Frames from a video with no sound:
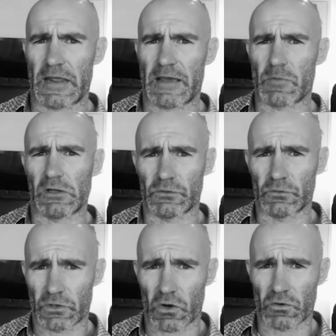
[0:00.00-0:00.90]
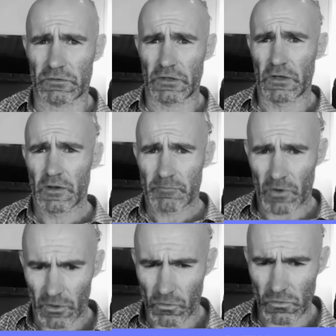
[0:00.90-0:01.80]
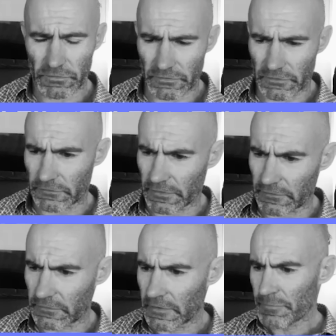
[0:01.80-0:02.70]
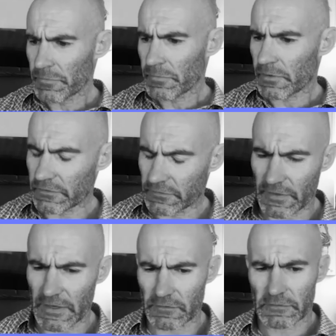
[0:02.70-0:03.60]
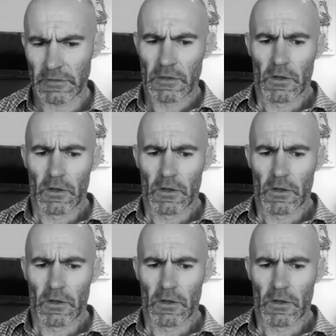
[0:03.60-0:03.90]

Now, my little dogs, my horses, these things,